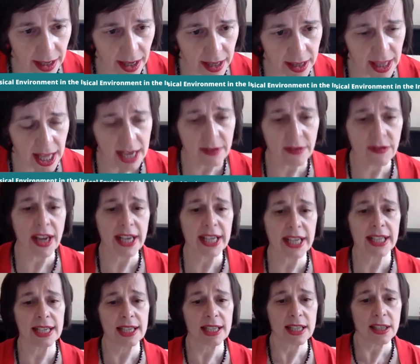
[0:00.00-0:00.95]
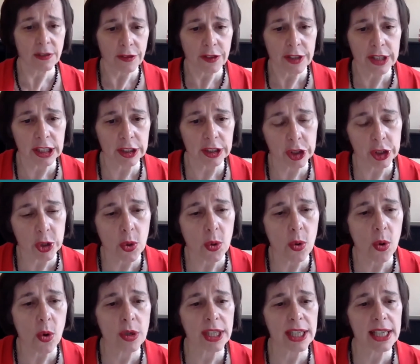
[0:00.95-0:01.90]
and they find it difficult to
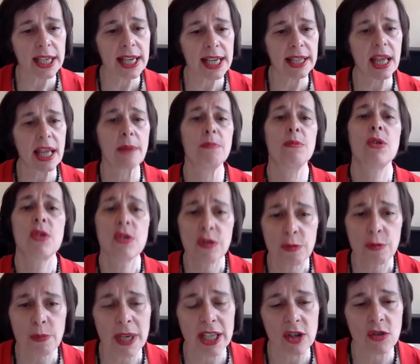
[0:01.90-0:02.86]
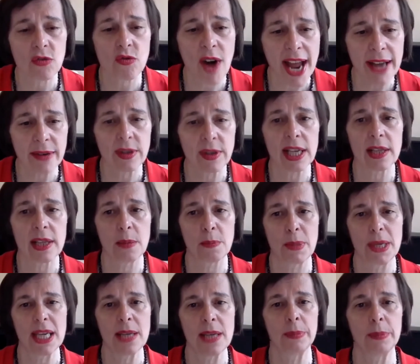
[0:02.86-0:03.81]
coordinate their movement around other
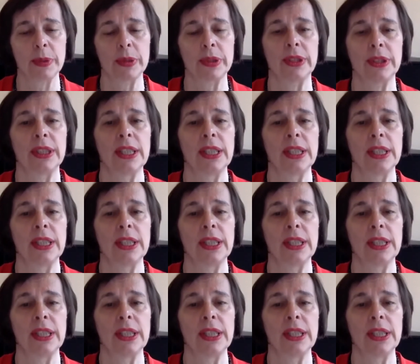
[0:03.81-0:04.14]
people.